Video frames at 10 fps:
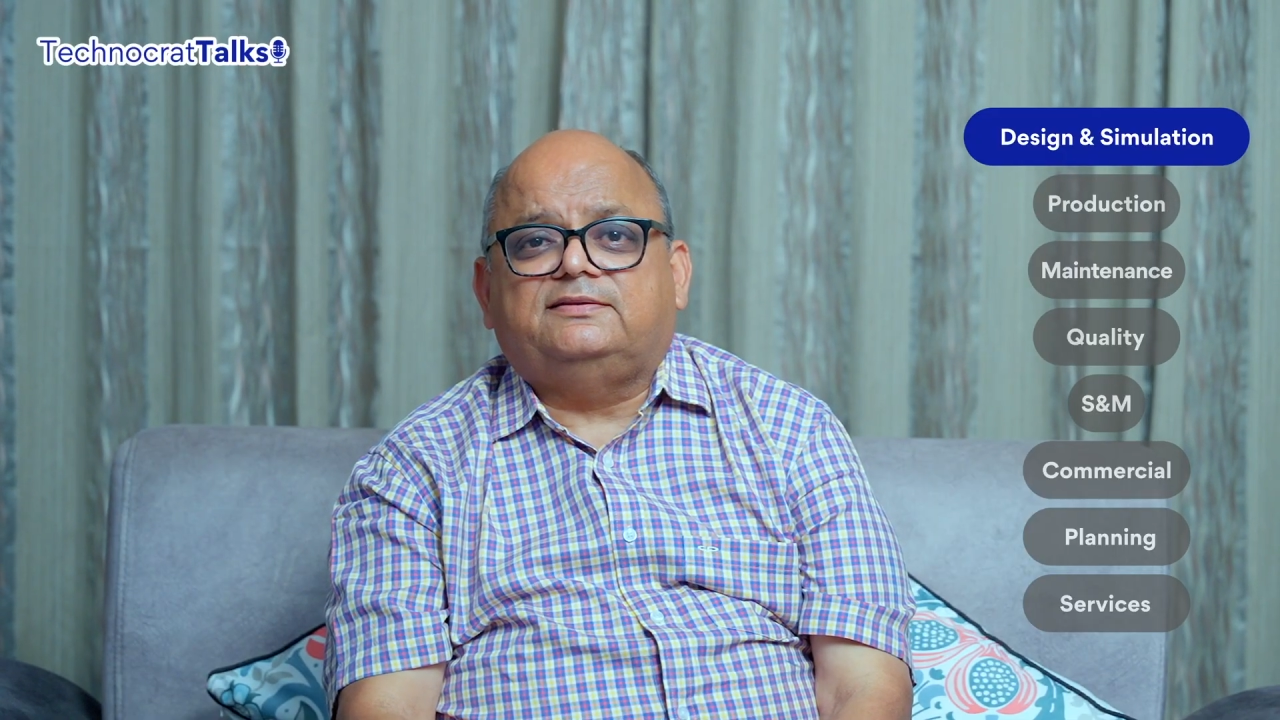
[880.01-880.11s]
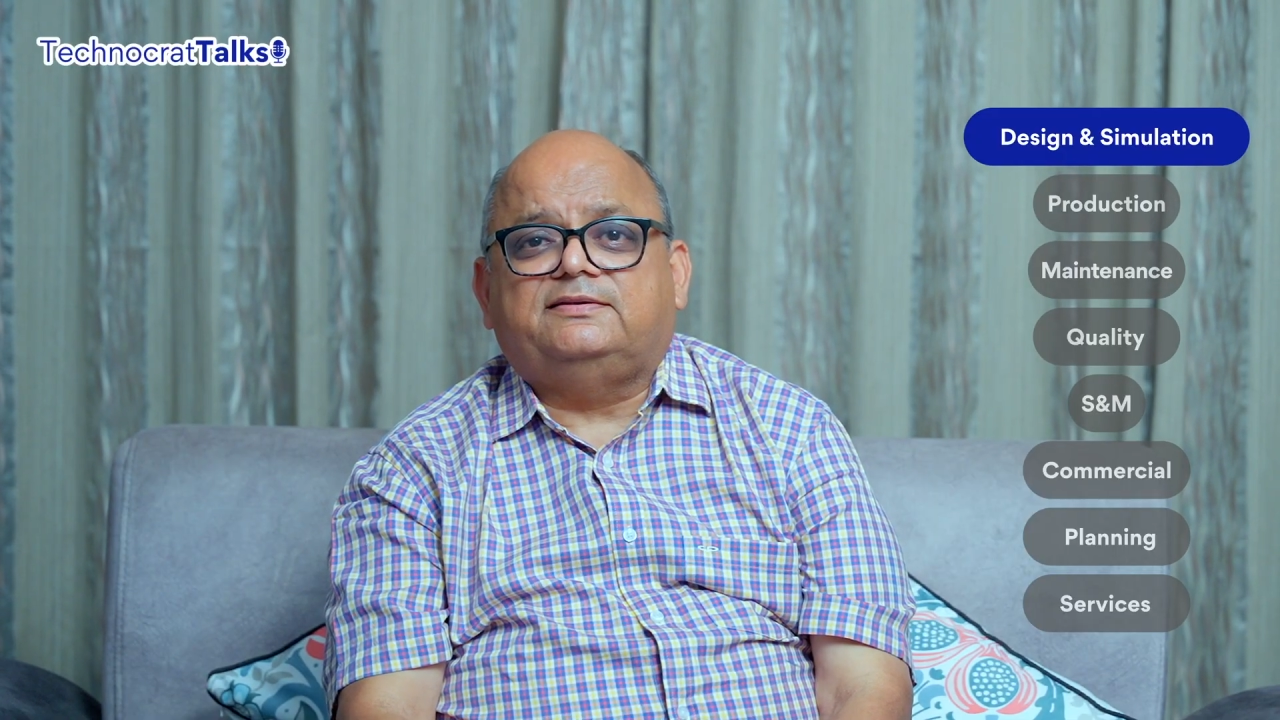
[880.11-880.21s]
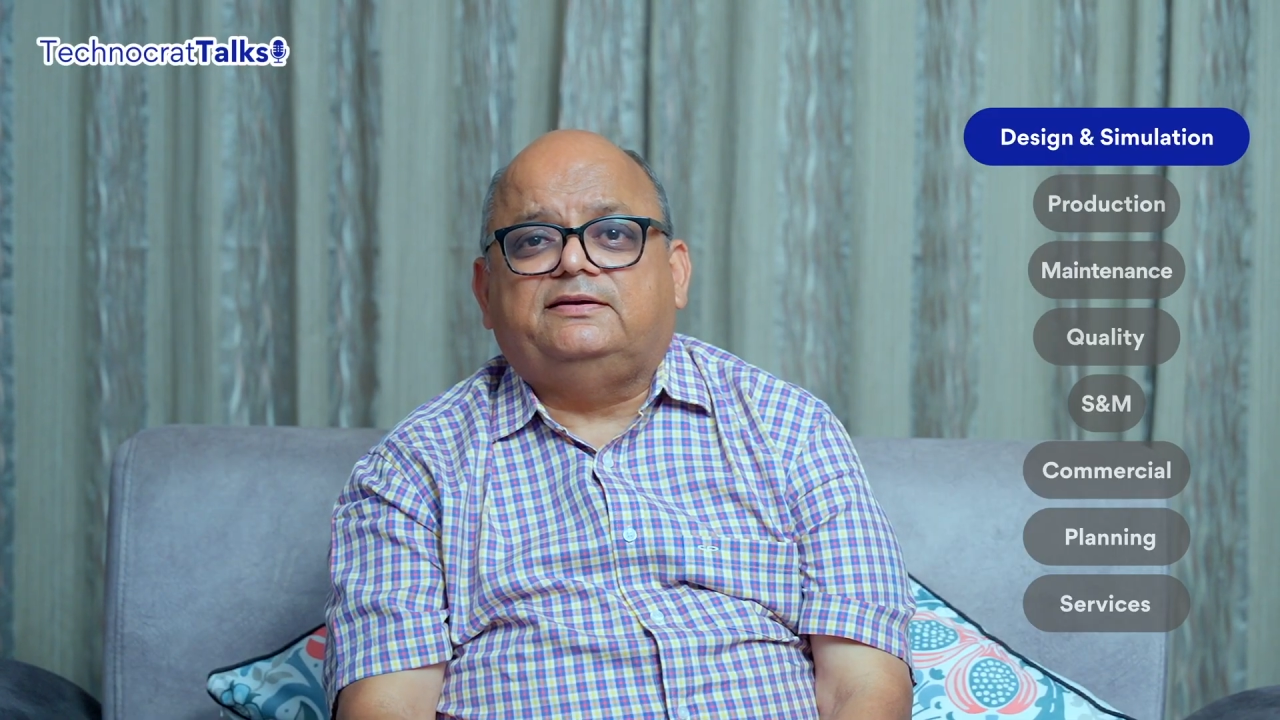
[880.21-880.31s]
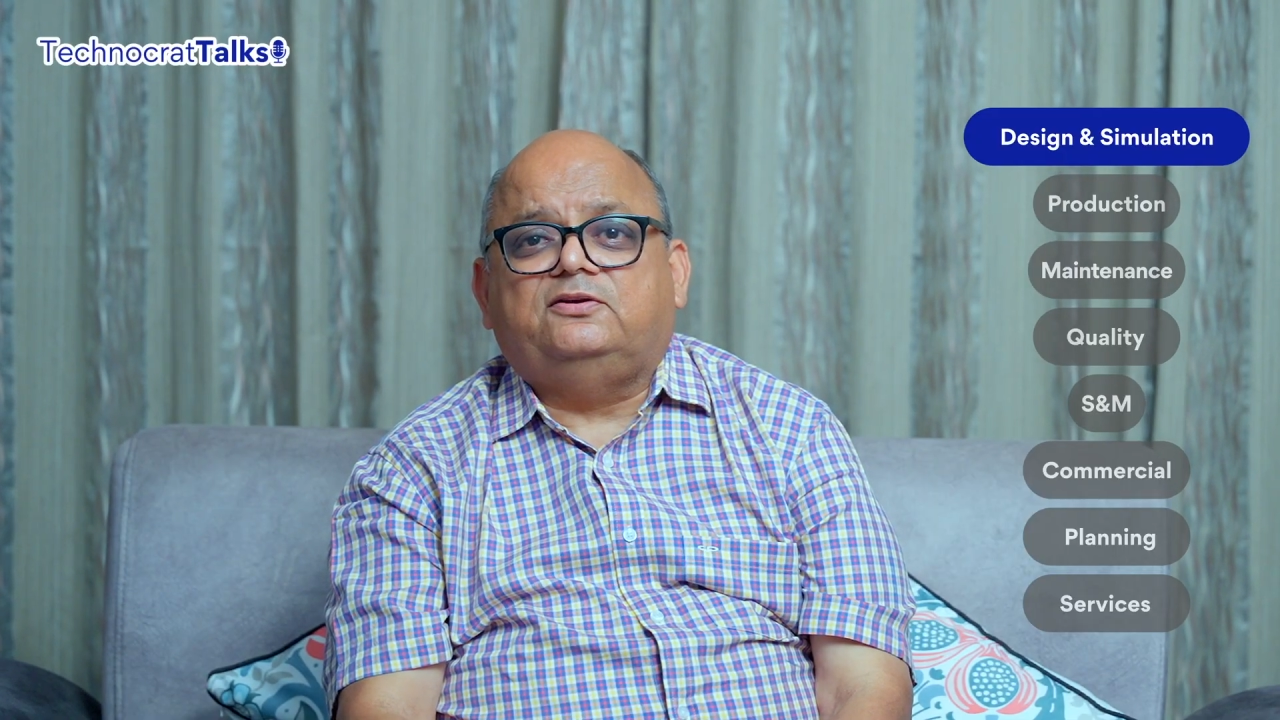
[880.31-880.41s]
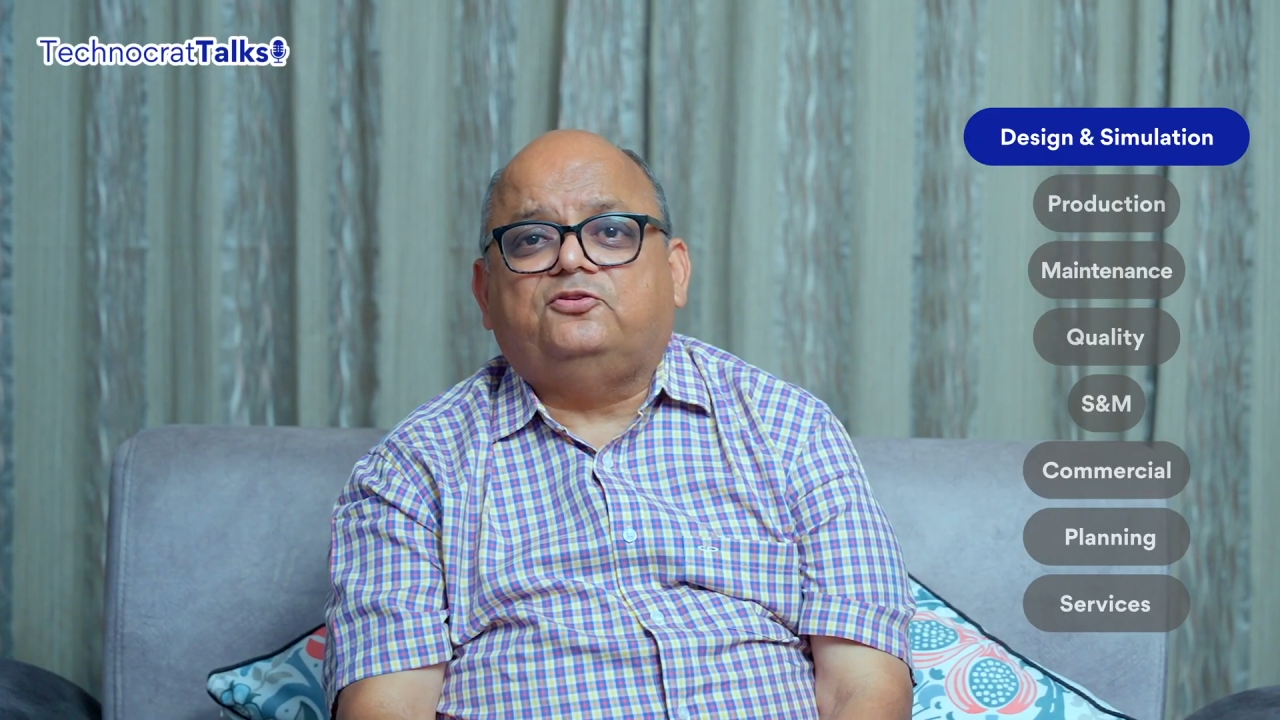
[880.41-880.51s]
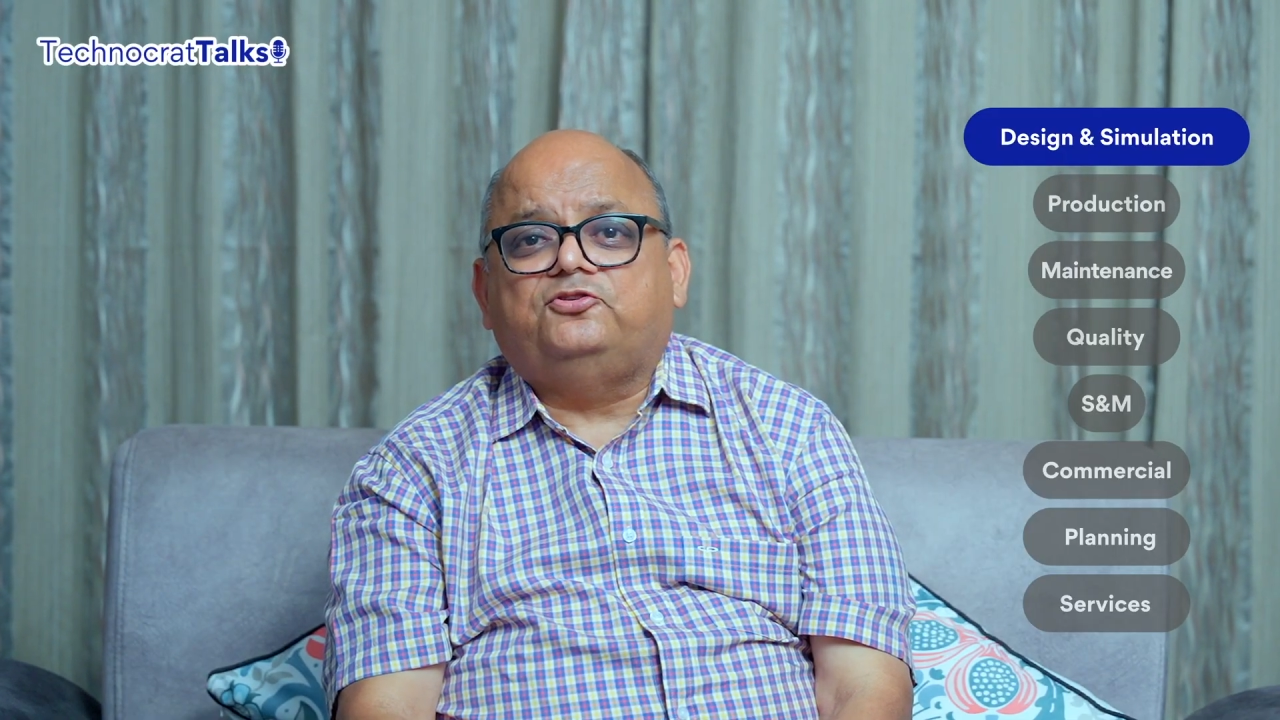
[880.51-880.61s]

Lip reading: stint on